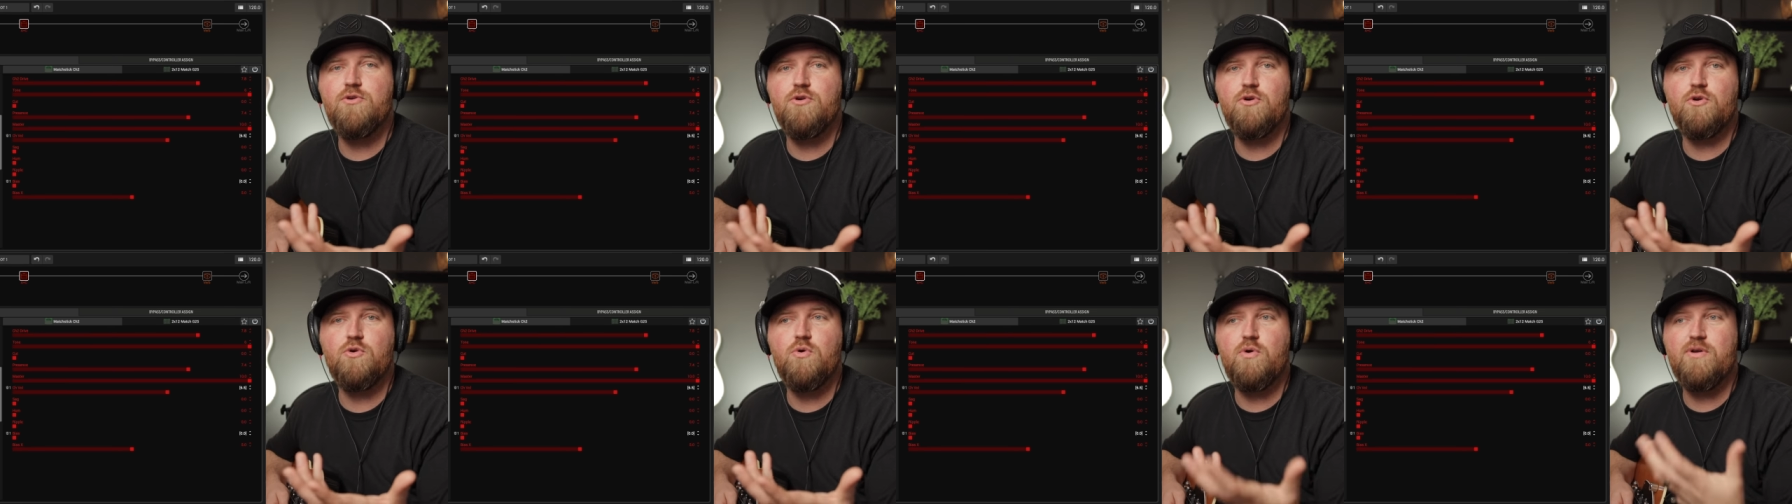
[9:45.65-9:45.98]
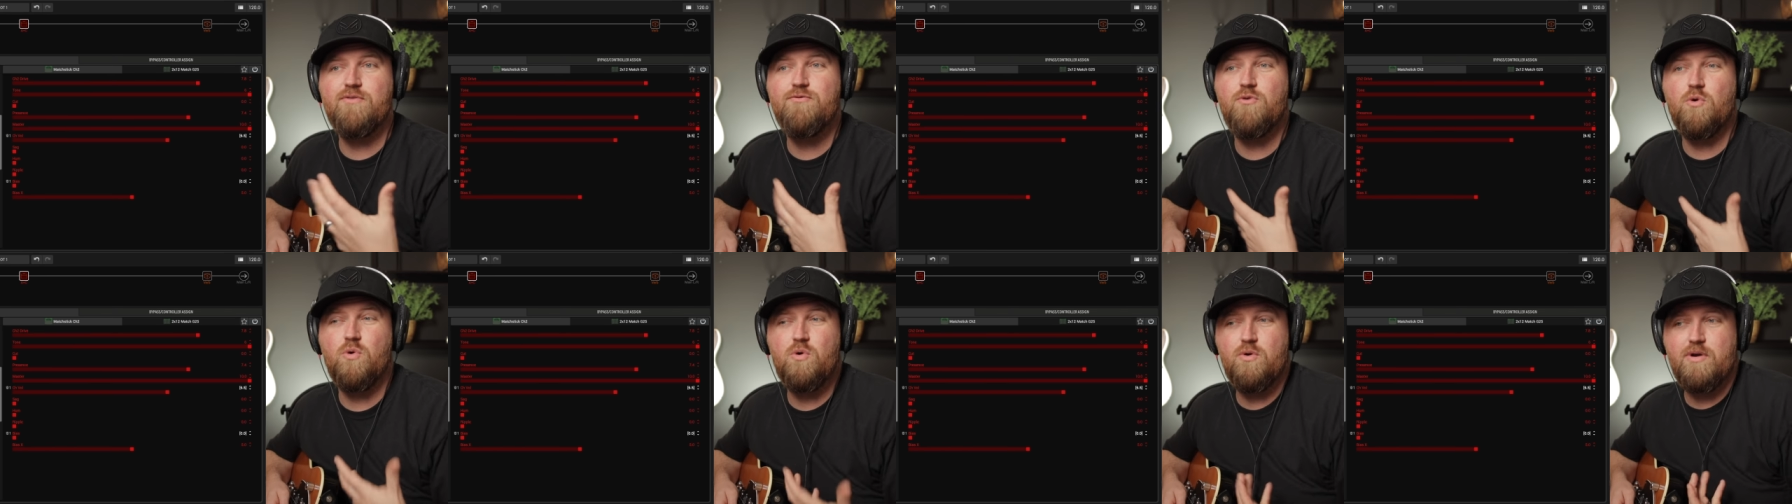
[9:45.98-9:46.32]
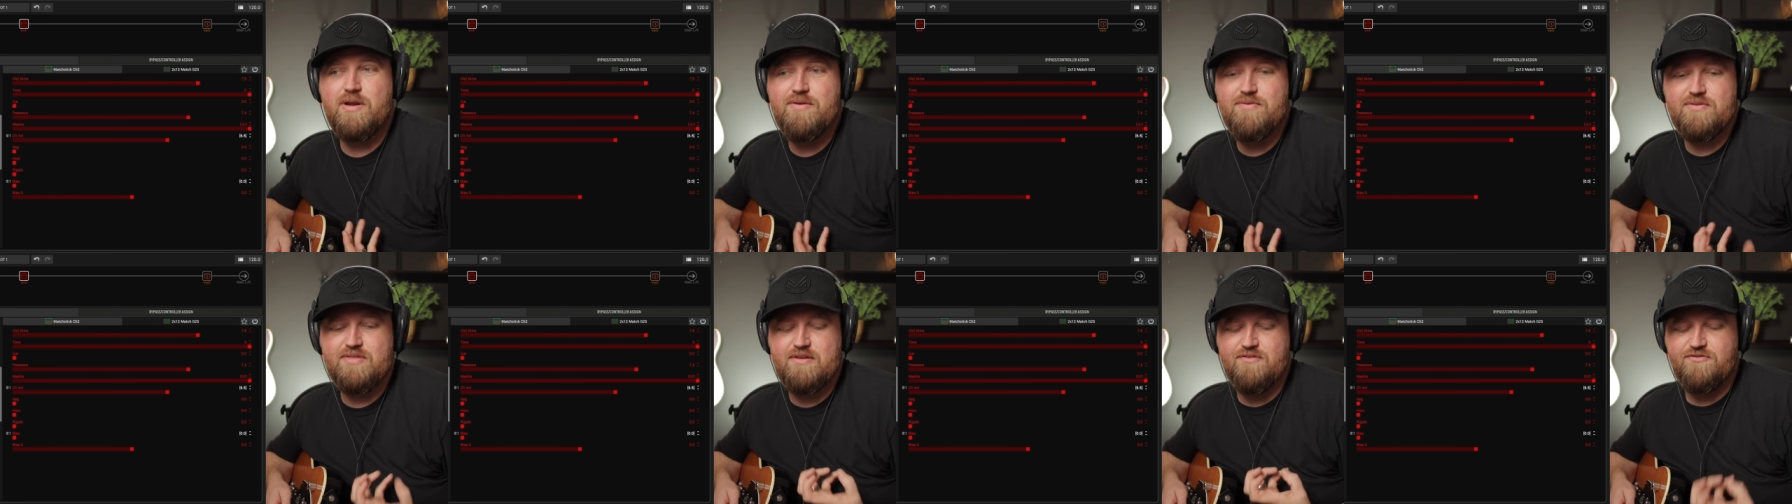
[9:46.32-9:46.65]
you're going for or
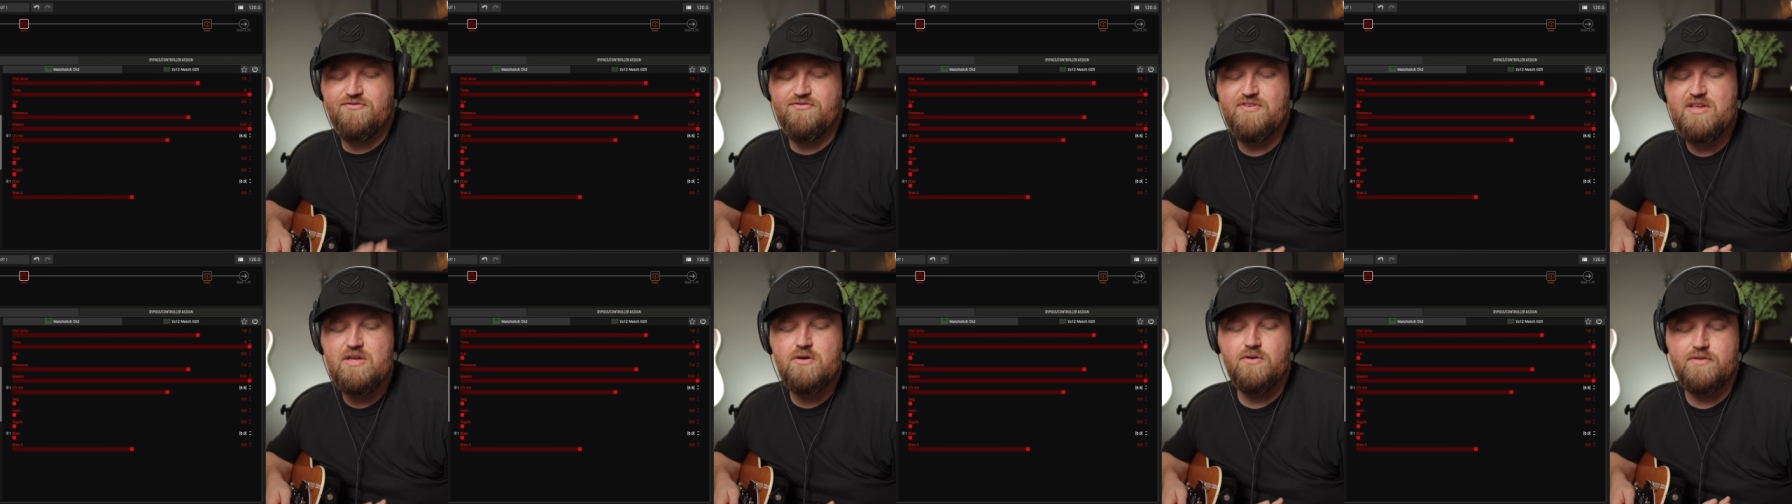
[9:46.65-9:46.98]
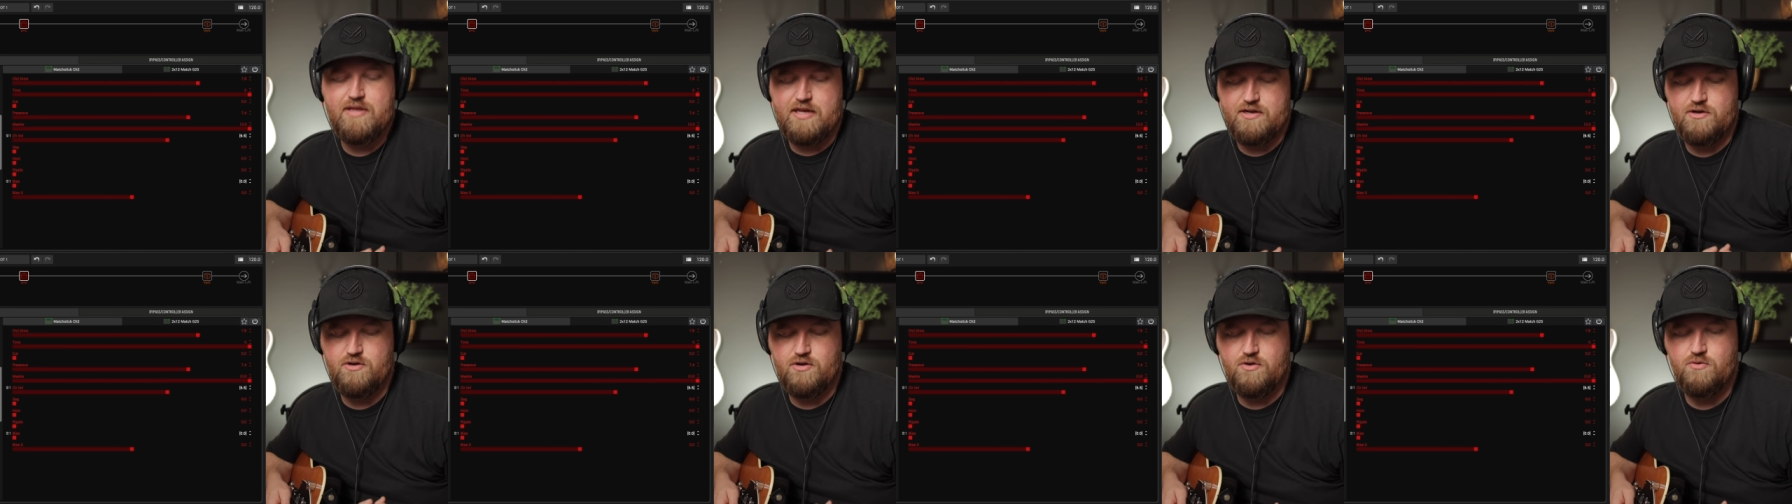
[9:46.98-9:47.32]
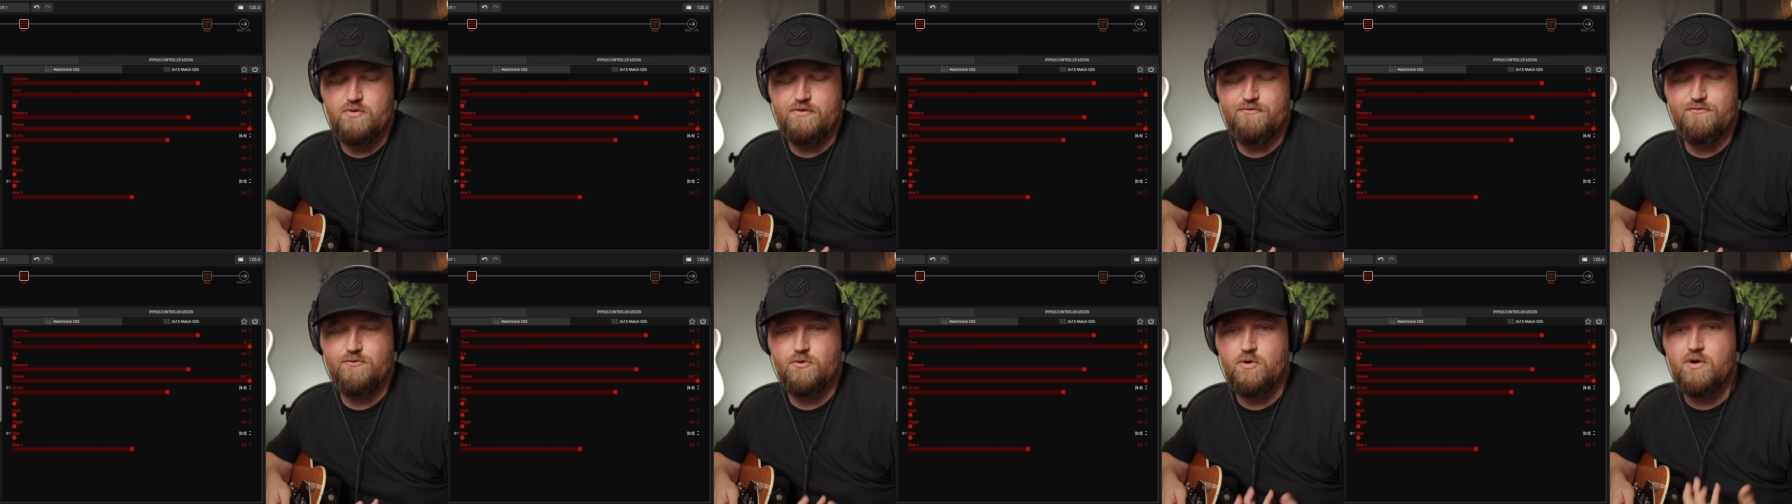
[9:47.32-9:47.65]
even the feel that you're
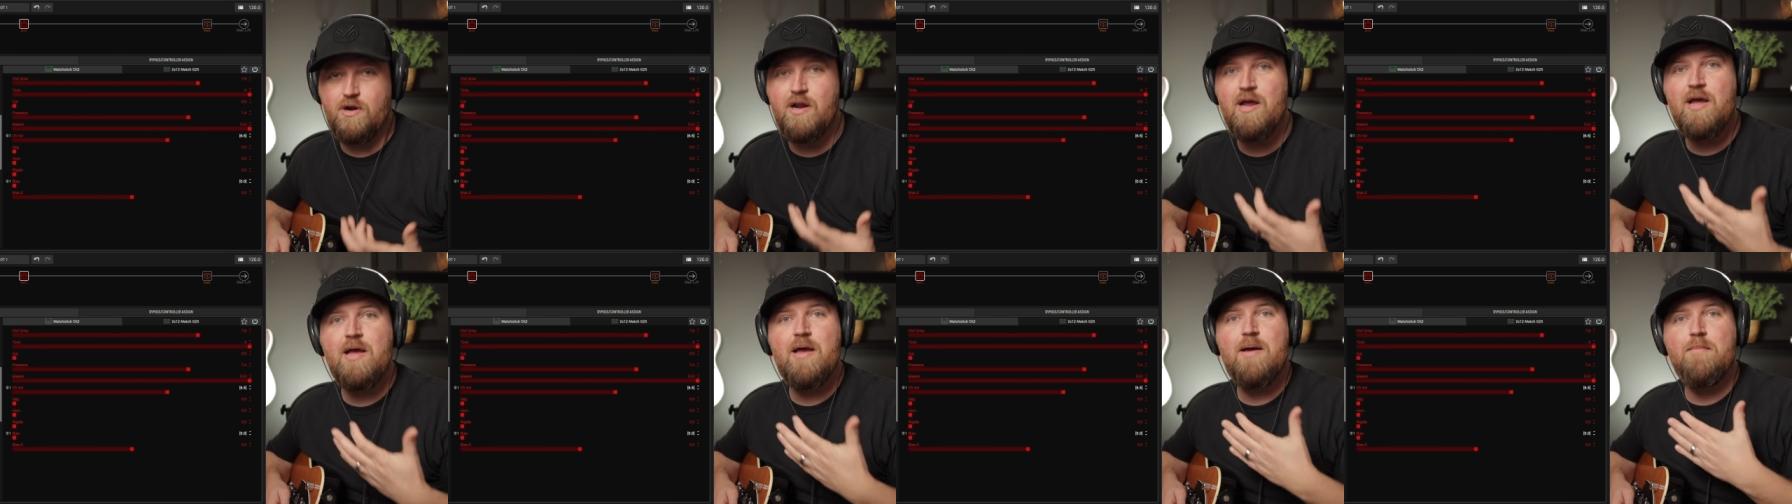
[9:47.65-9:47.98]
going for.